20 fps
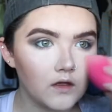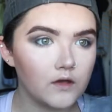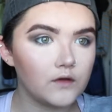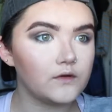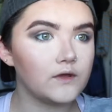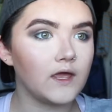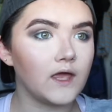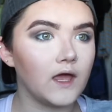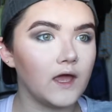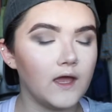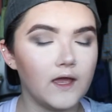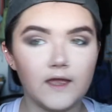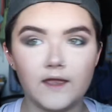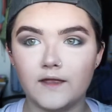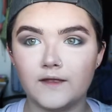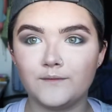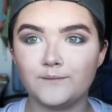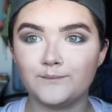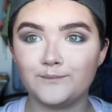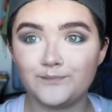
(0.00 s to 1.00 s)

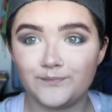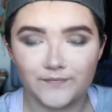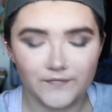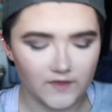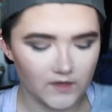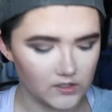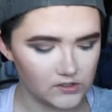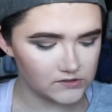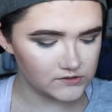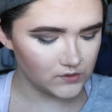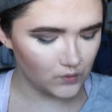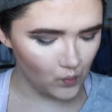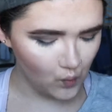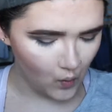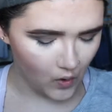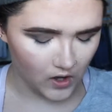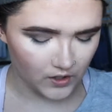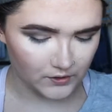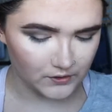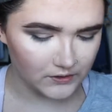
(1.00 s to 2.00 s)
Okay, there's the
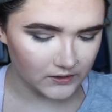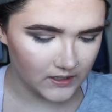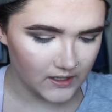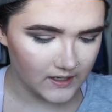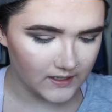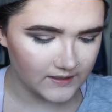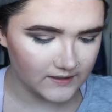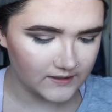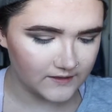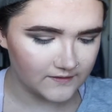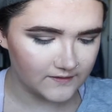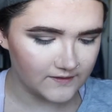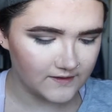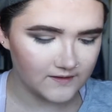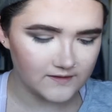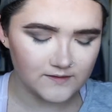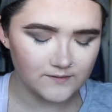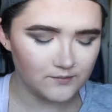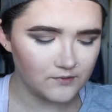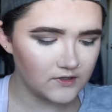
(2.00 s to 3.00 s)
waterline.
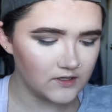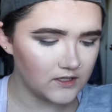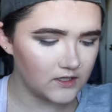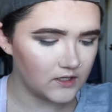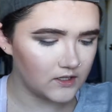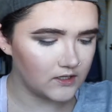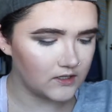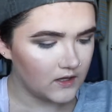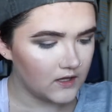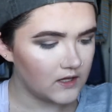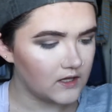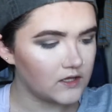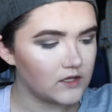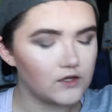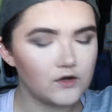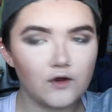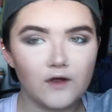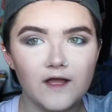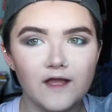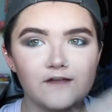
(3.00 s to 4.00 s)
That's pretty good.
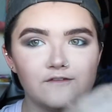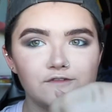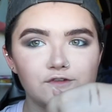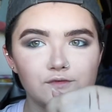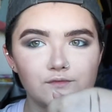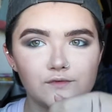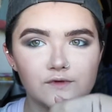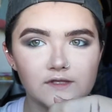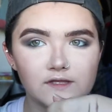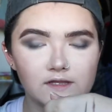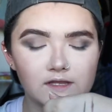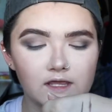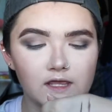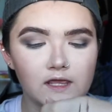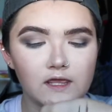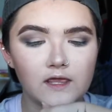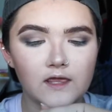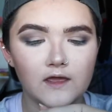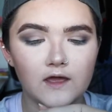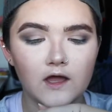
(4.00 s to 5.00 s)
You don't have to
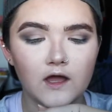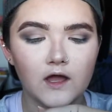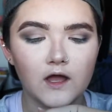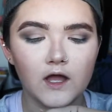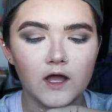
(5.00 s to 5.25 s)
really